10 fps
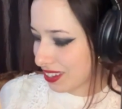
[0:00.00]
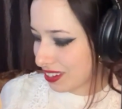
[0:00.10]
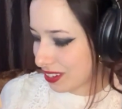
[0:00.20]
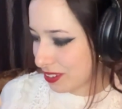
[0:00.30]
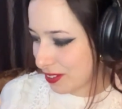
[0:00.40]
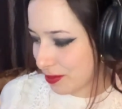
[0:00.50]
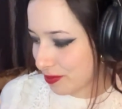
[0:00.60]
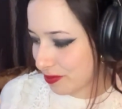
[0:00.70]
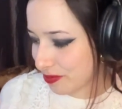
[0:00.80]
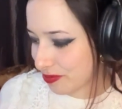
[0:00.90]

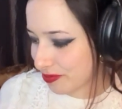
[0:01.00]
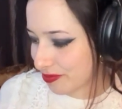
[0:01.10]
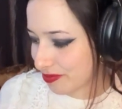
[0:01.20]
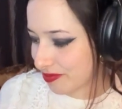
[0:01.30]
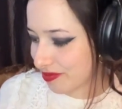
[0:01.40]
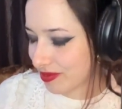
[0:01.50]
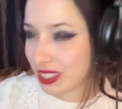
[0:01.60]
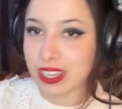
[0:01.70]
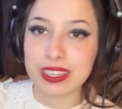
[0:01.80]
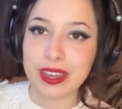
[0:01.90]

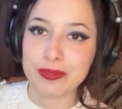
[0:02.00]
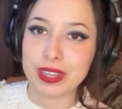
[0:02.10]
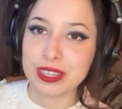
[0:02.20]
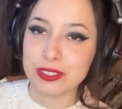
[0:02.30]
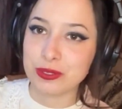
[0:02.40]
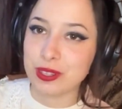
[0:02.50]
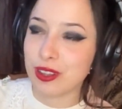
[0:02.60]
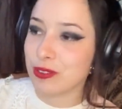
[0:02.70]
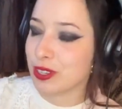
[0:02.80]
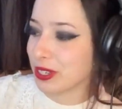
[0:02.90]
Yeah, I do
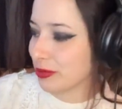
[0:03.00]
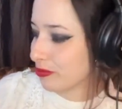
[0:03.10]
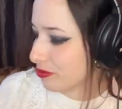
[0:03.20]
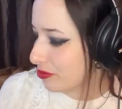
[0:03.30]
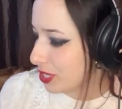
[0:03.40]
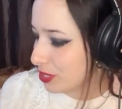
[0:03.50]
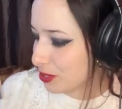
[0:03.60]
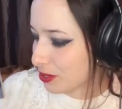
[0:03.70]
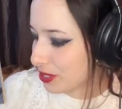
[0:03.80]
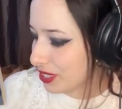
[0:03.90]
love a
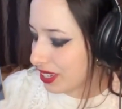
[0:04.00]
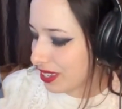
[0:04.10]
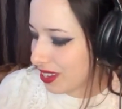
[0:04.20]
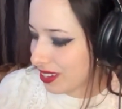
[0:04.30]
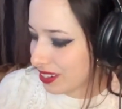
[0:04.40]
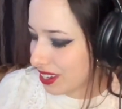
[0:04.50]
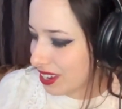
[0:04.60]
story like that.